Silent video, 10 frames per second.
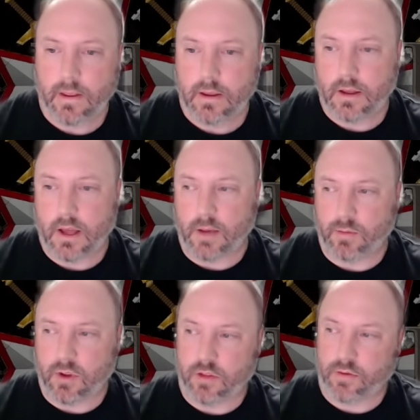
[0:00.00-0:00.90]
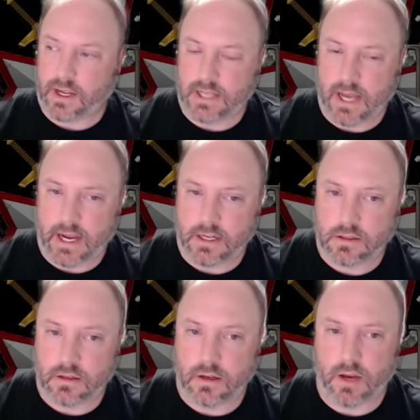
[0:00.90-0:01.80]
with 3
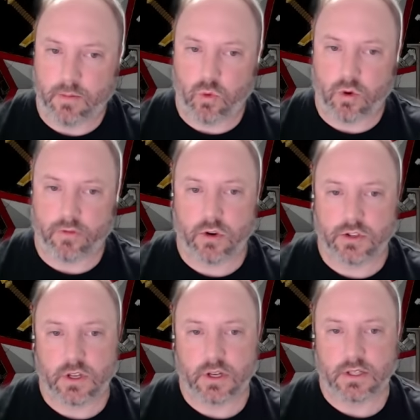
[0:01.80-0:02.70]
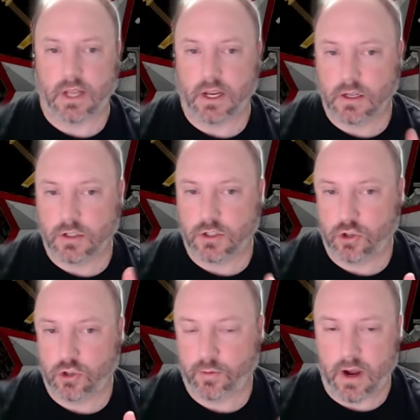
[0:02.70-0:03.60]
attacks. We're of course going to take
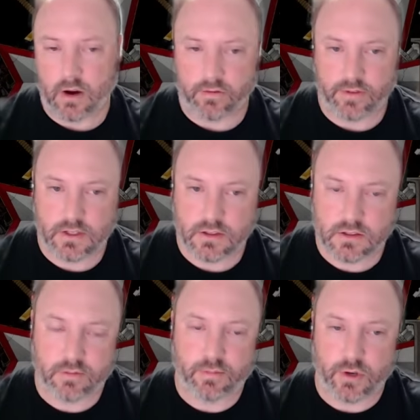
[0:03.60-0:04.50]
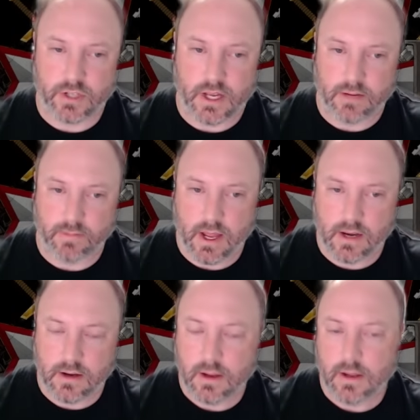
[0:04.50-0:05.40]
2 power fists per 10 men,